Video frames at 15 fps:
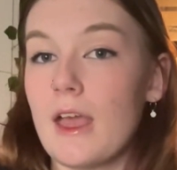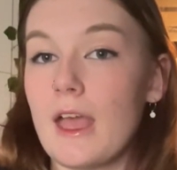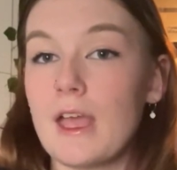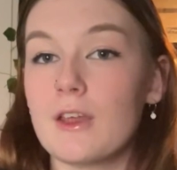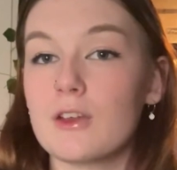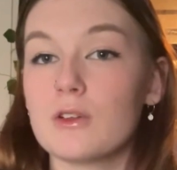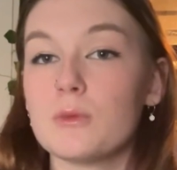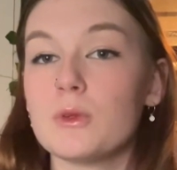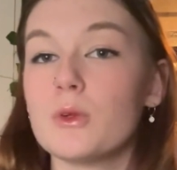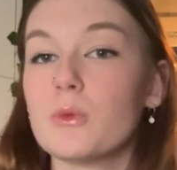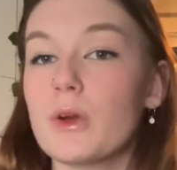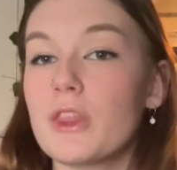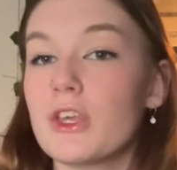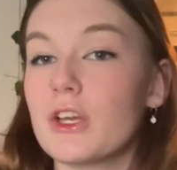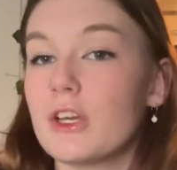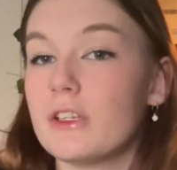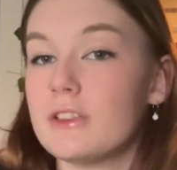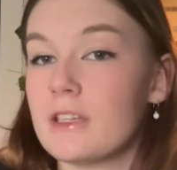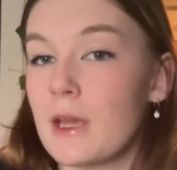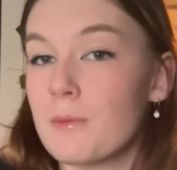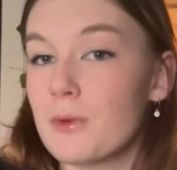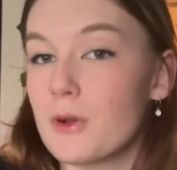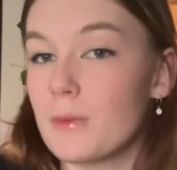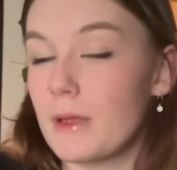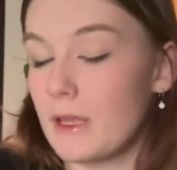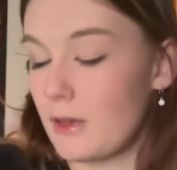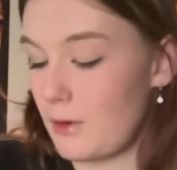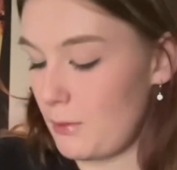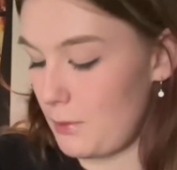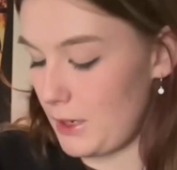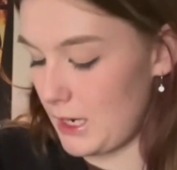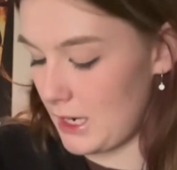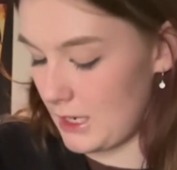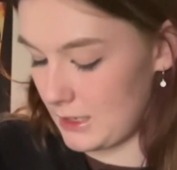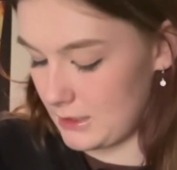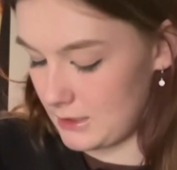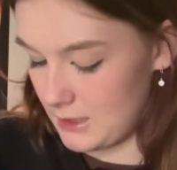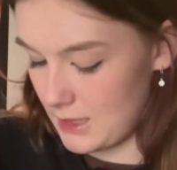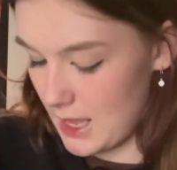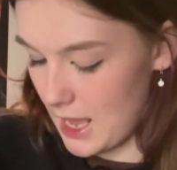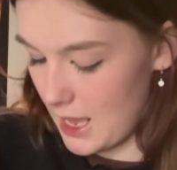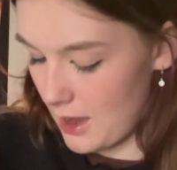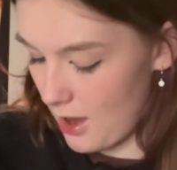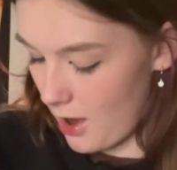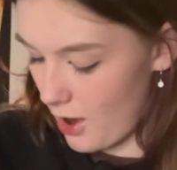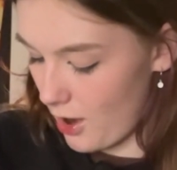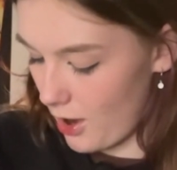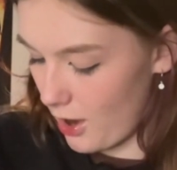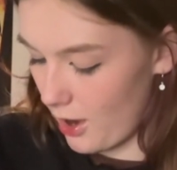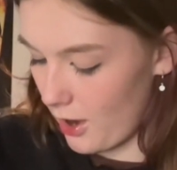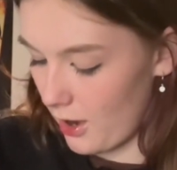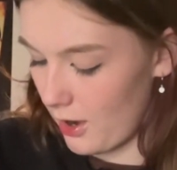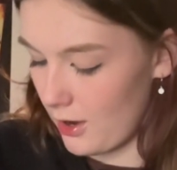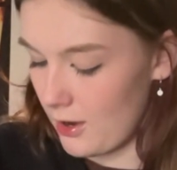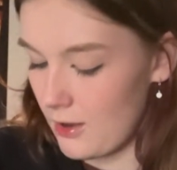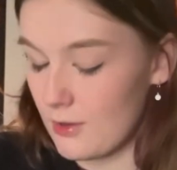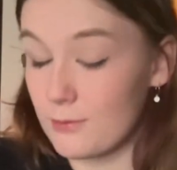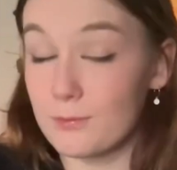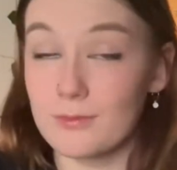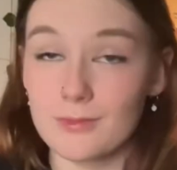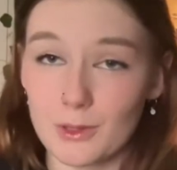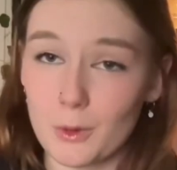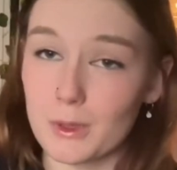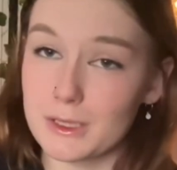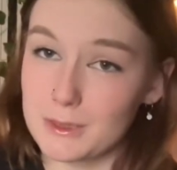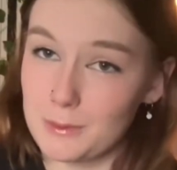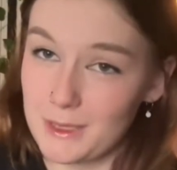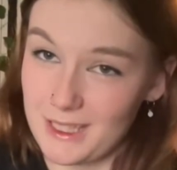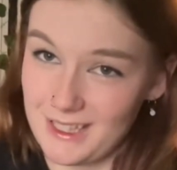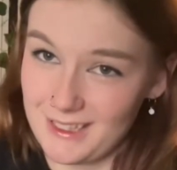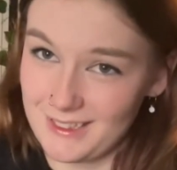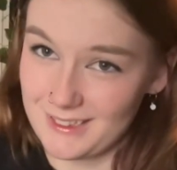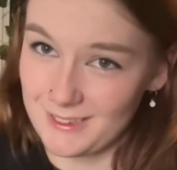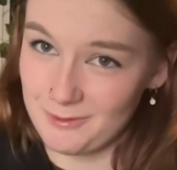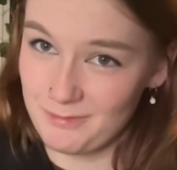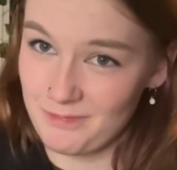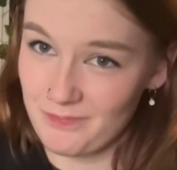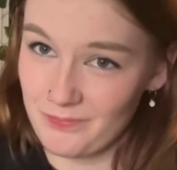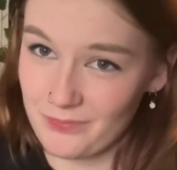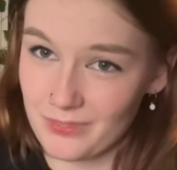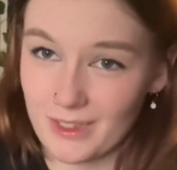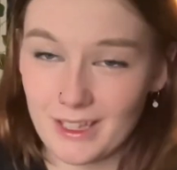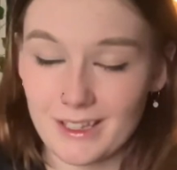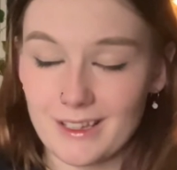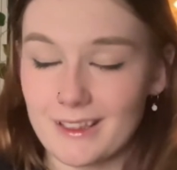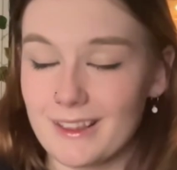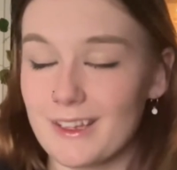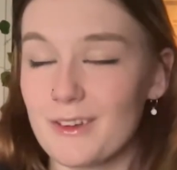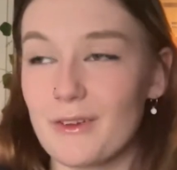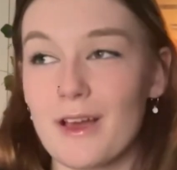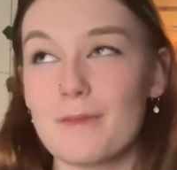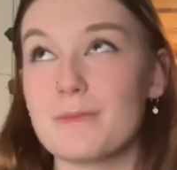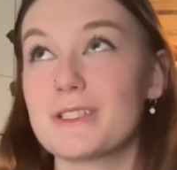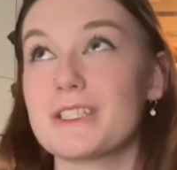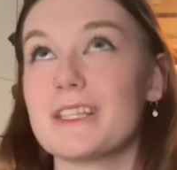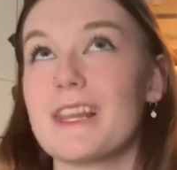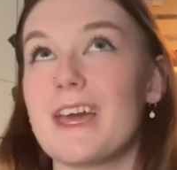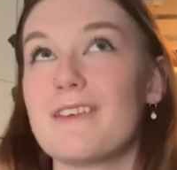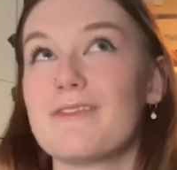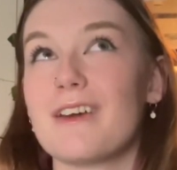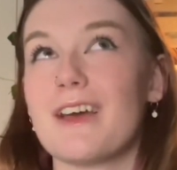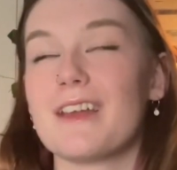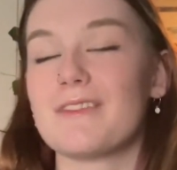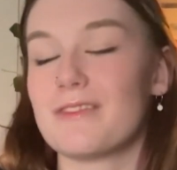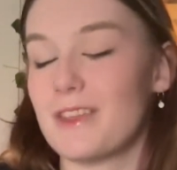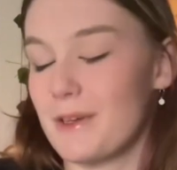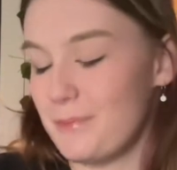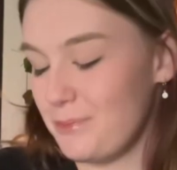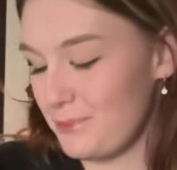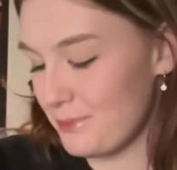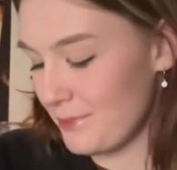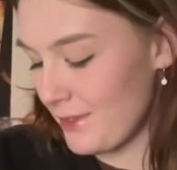handleable with a good temperament because they are going to be eaten. They don't have much life ahead of them.